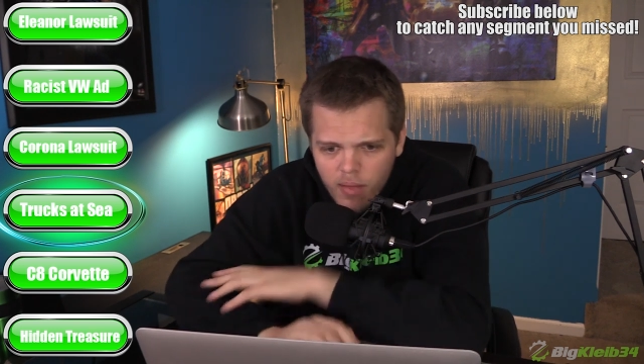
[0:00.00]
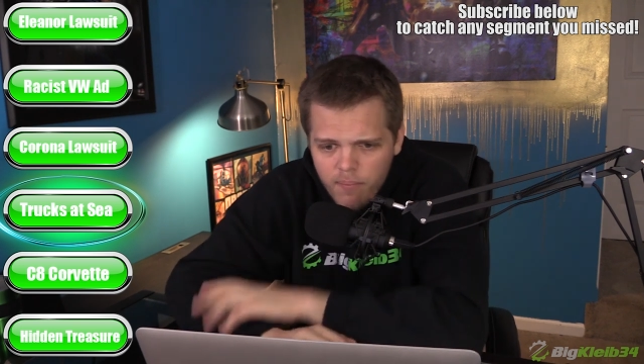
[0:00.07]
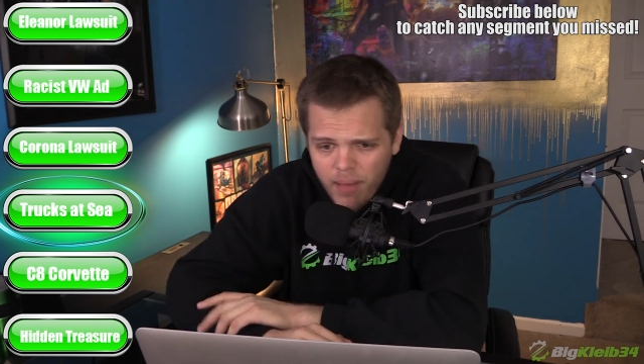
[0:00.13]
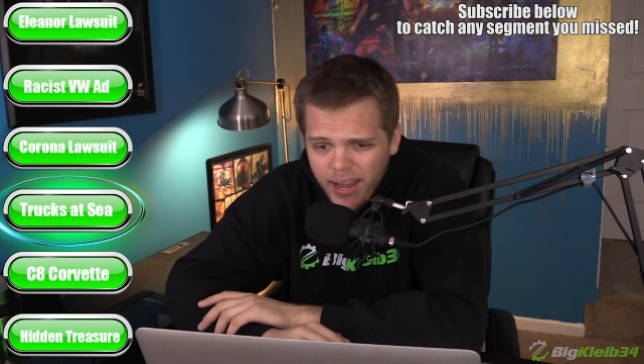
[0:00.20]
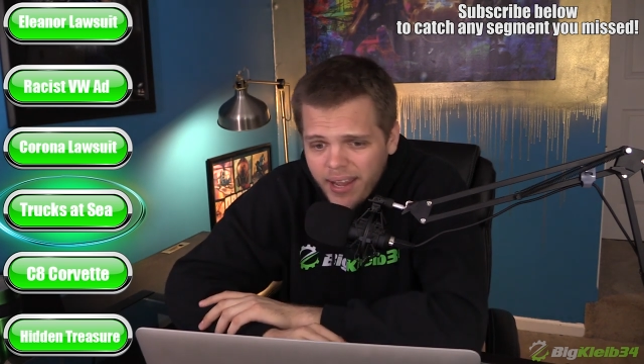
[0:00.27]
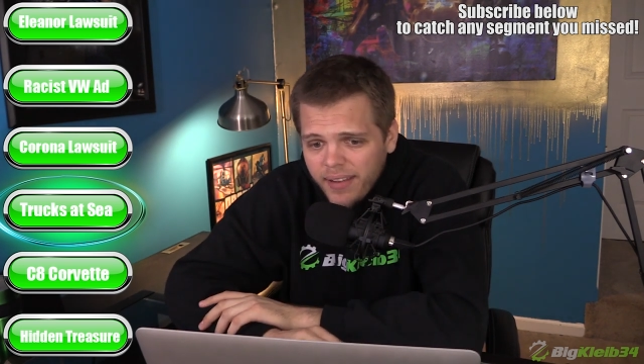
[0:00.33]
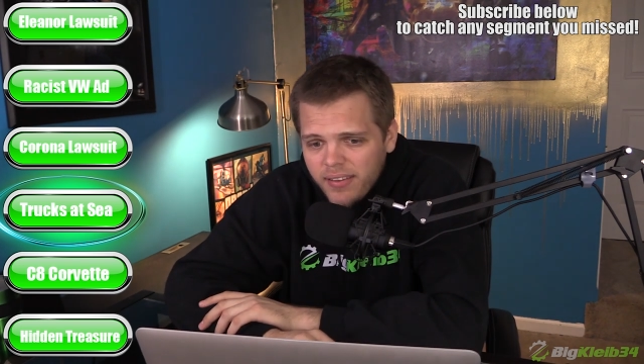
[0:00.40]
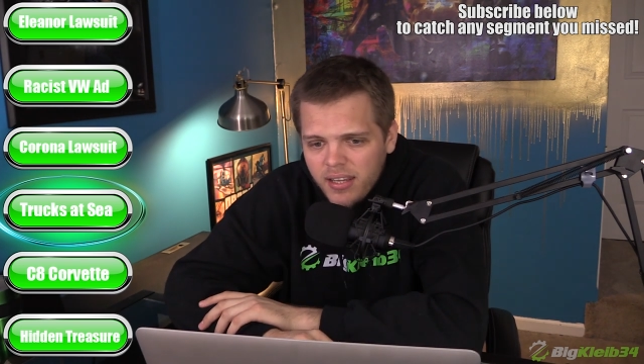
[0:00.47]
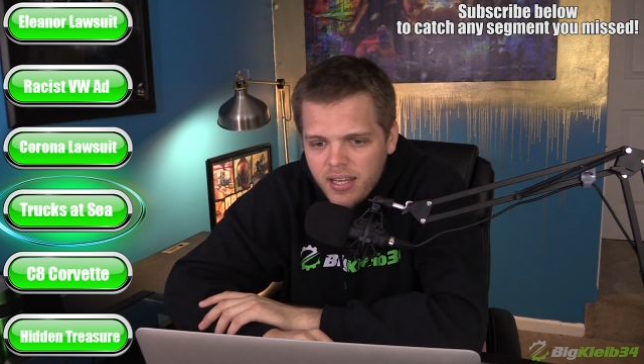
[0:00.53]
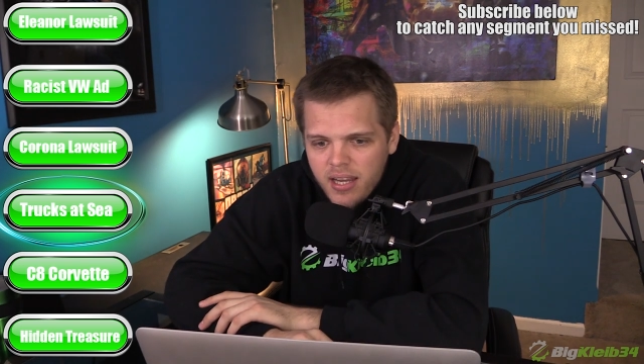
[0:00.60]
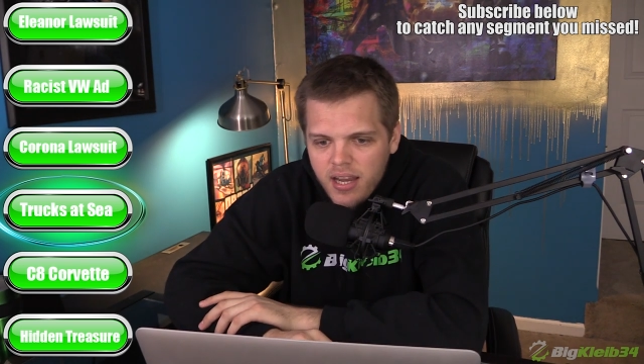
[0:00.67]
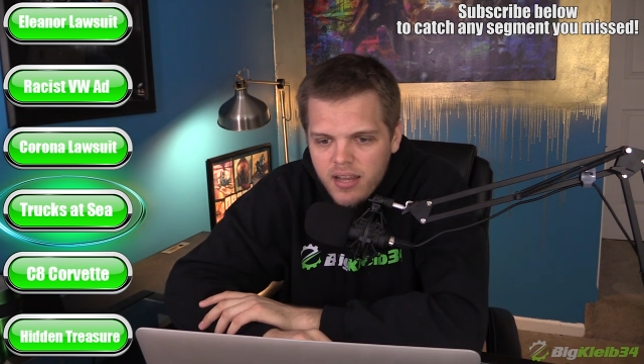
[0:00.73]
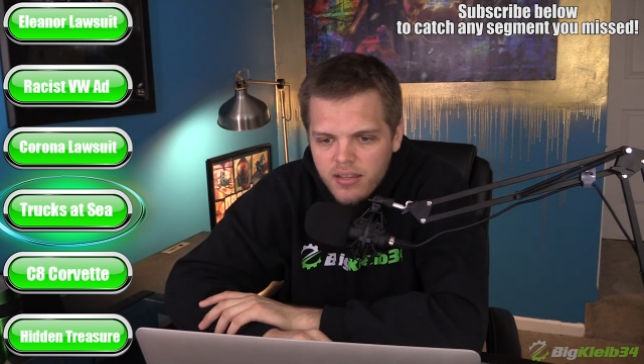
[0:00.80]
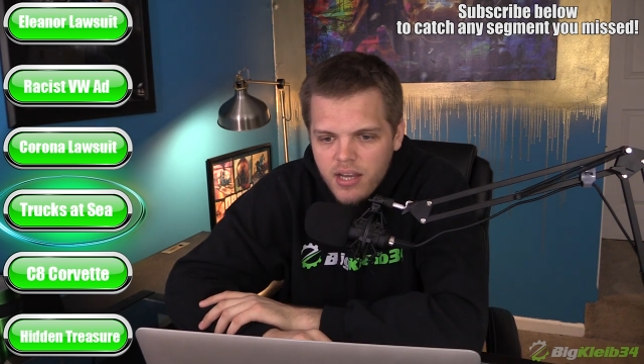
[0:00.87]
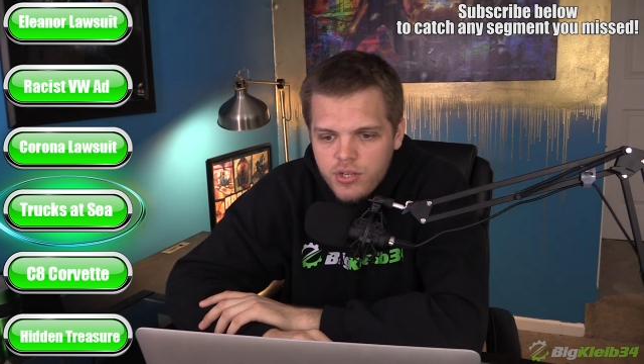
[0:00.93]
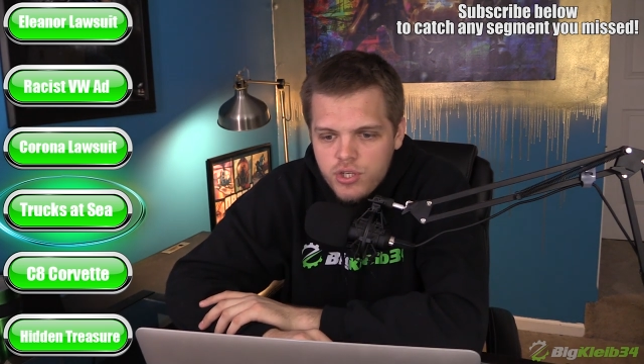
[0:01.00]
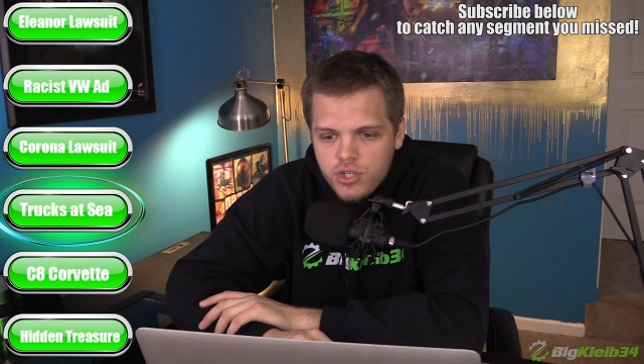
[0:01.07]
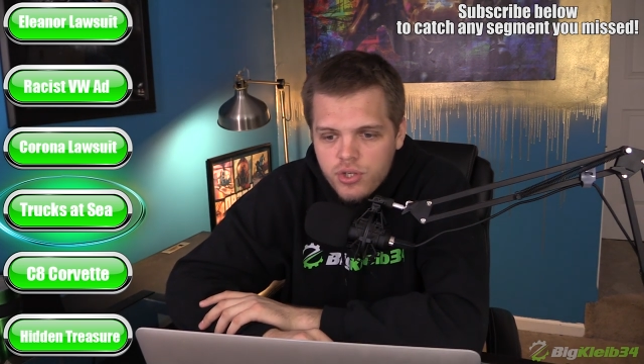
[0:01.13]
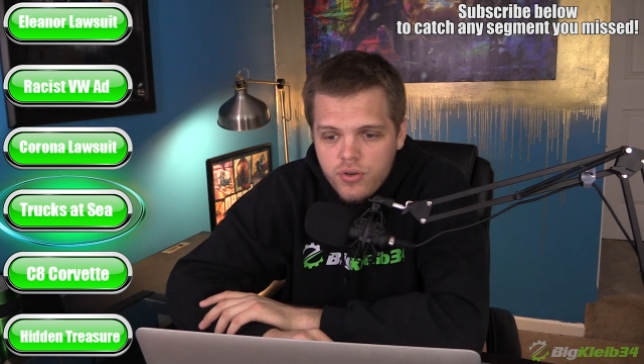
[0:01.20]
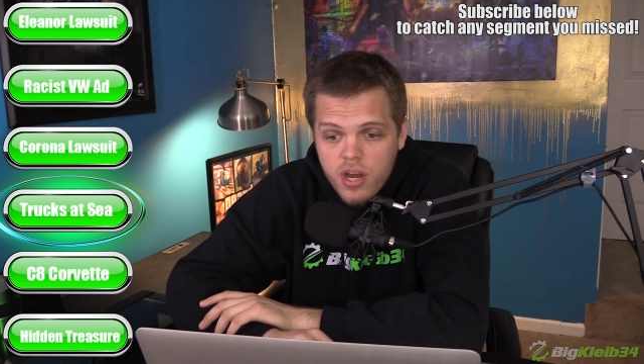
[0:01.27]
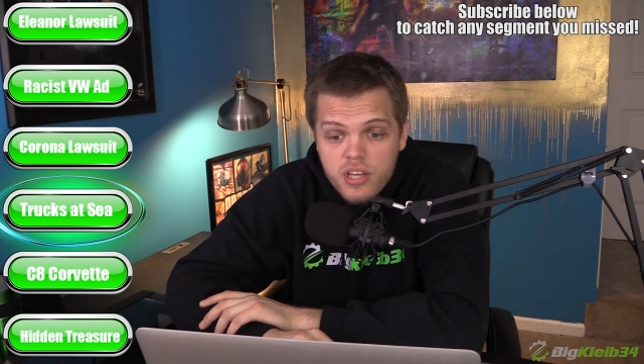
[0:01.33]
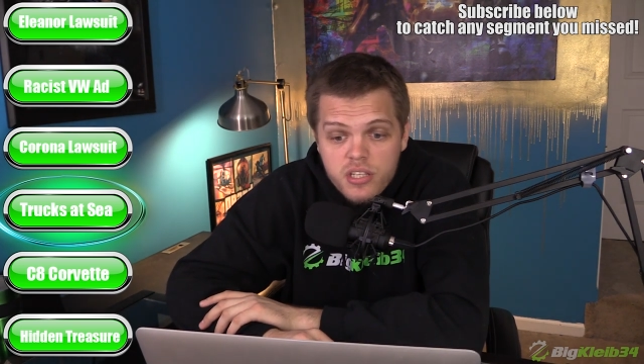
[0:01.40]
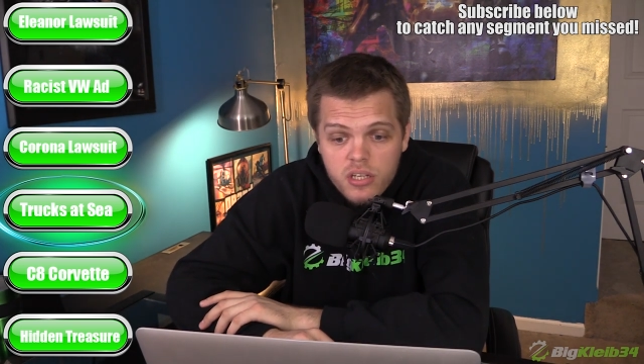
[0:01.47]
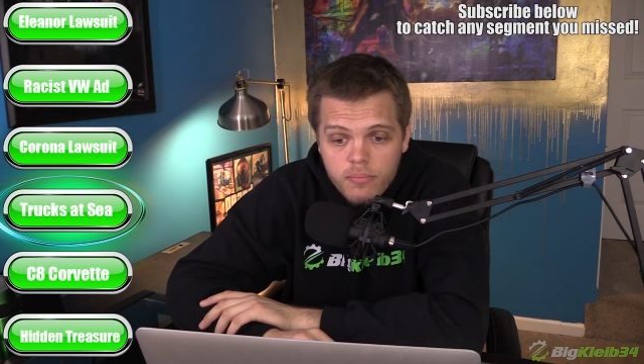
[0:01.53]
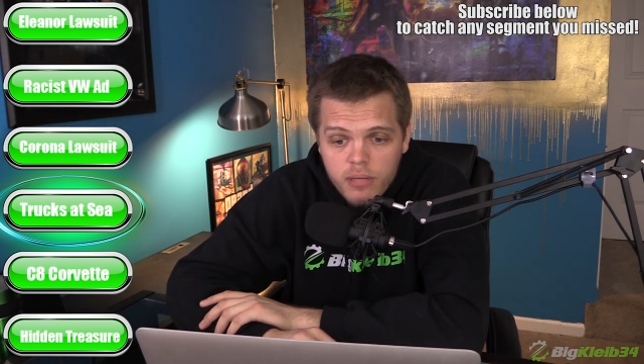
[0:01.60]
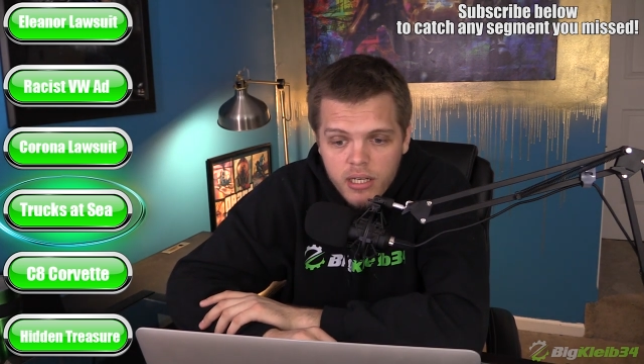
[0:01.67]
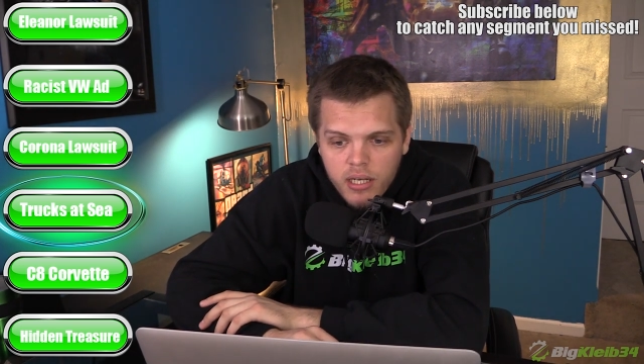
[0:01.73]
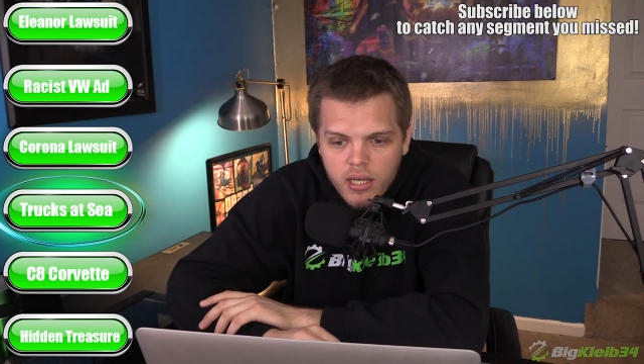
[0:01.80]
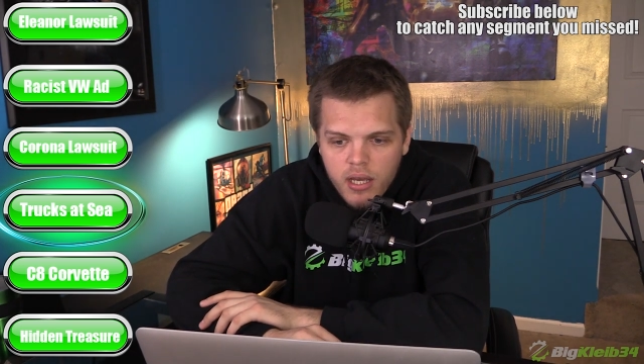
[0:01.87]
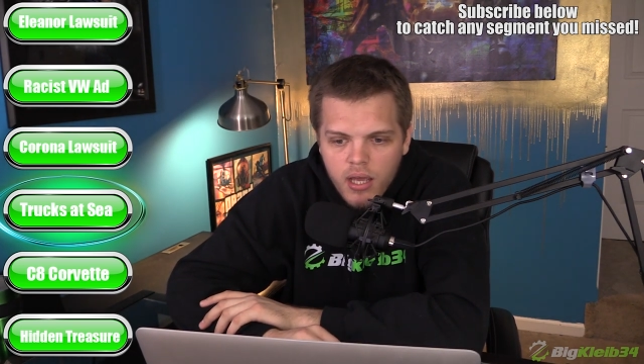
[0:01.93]
Man, that's just crazy to
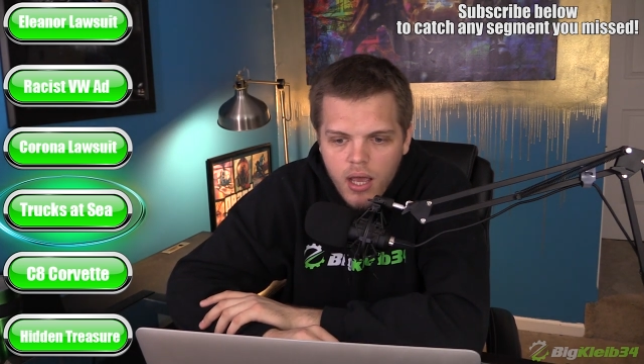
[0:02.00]
me.